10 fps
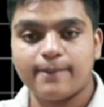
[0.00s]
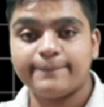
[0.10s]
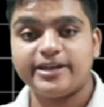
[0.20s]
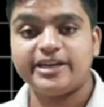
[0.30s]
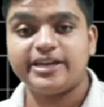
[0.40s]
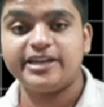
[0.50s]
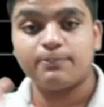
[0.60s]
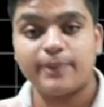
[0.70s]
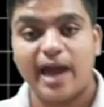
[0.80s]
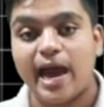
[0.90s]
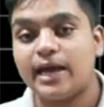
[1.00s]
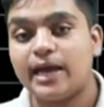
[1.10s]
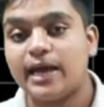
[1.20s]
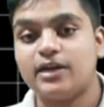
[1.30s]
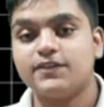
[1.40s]
are completing
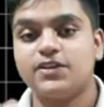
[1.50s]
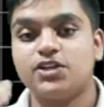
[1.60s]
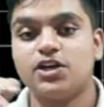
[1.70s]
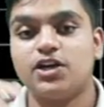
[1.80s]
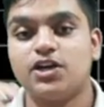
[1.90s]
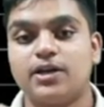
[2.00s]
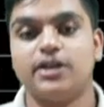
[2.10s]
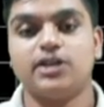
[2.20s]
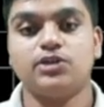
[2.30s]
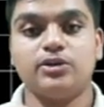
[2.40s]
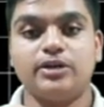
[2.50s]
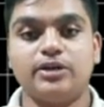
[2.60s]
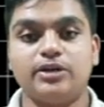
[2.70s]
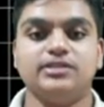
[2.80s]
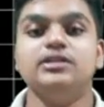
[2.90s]
parallel with your reproductive
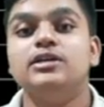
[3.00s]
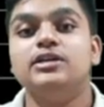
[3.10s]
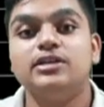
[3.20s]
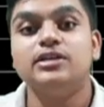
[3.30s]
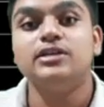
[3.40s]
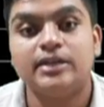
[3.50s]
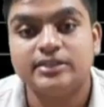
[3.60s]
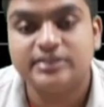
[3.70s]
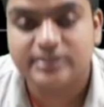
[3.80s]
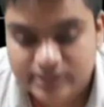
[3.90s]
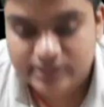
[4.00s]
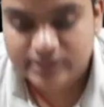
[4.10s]
tract and uh,